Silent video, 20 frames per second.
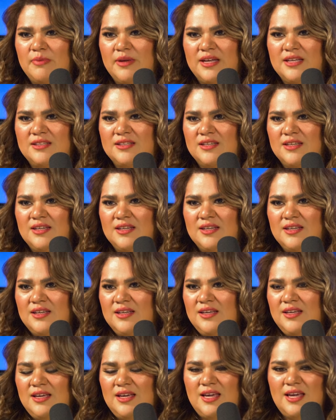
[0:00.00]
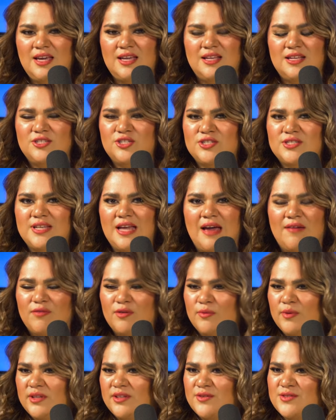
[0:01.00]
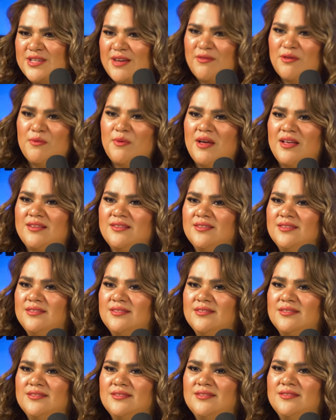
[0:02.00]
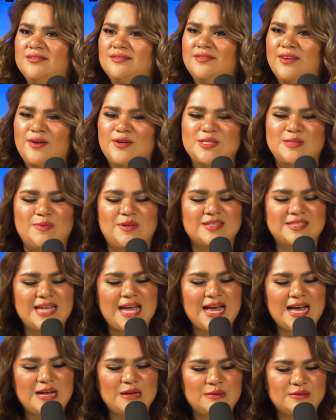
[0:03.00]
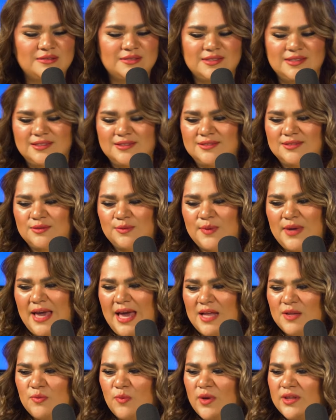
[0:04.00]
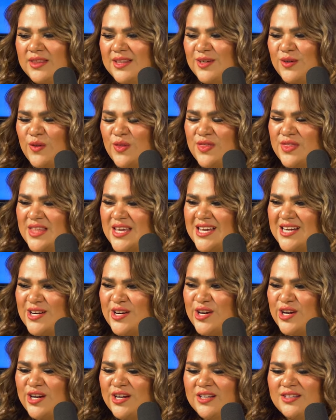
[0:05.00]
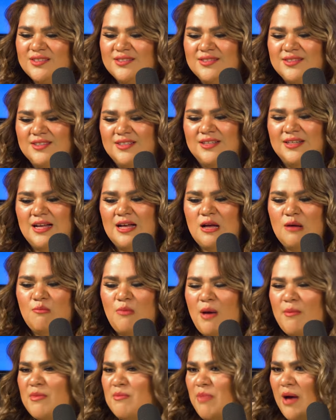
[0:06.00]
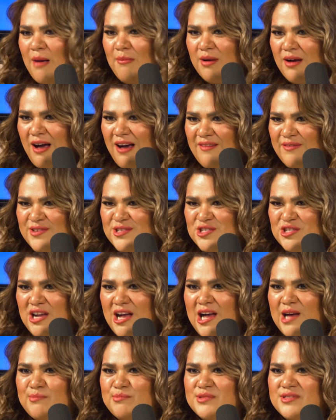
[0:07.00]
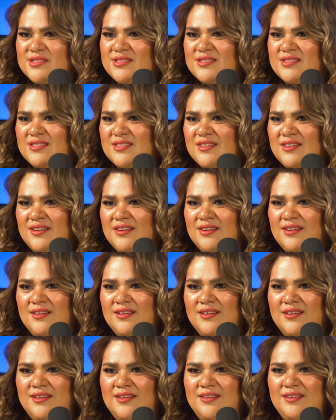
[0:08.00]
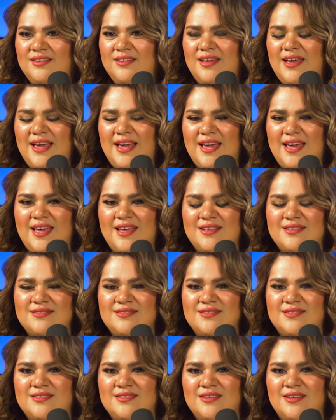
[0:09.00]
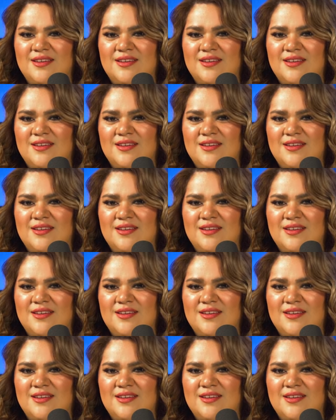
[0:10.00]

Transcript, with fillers: but it, it just, everyone knows everyone. Very small town. We had one little theater, uh, mom and pop coffee shops. And